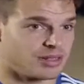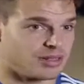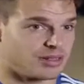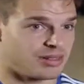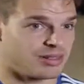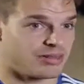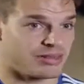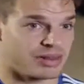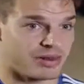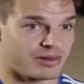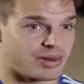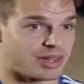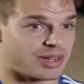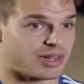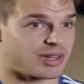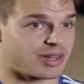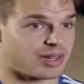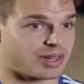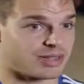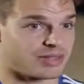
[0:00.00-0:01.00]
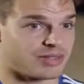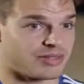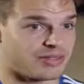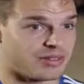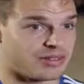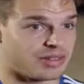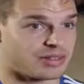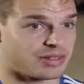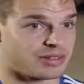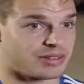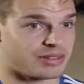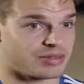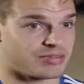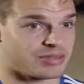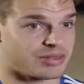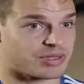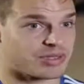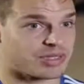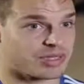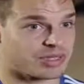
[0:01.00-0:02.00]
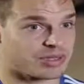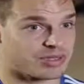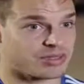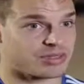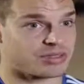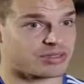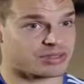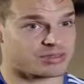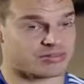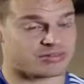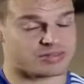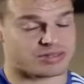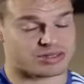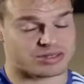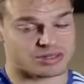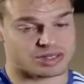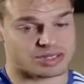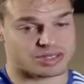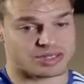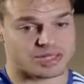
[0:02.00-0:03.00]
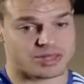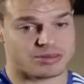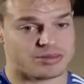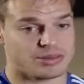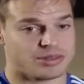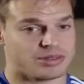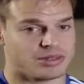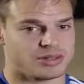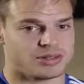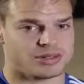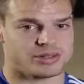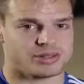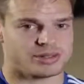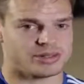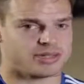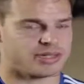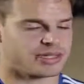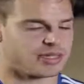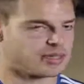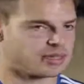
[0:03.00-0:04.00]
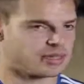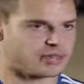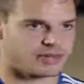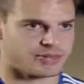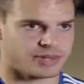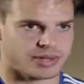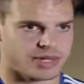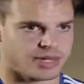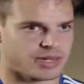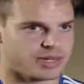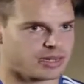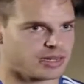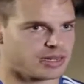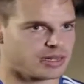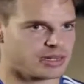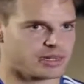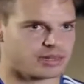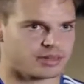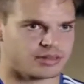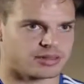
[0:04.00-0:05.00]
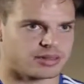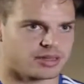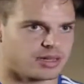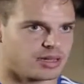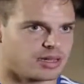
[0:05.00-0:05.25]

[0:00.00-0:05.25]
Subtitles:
We were in a difficult position on the table, change of manager, and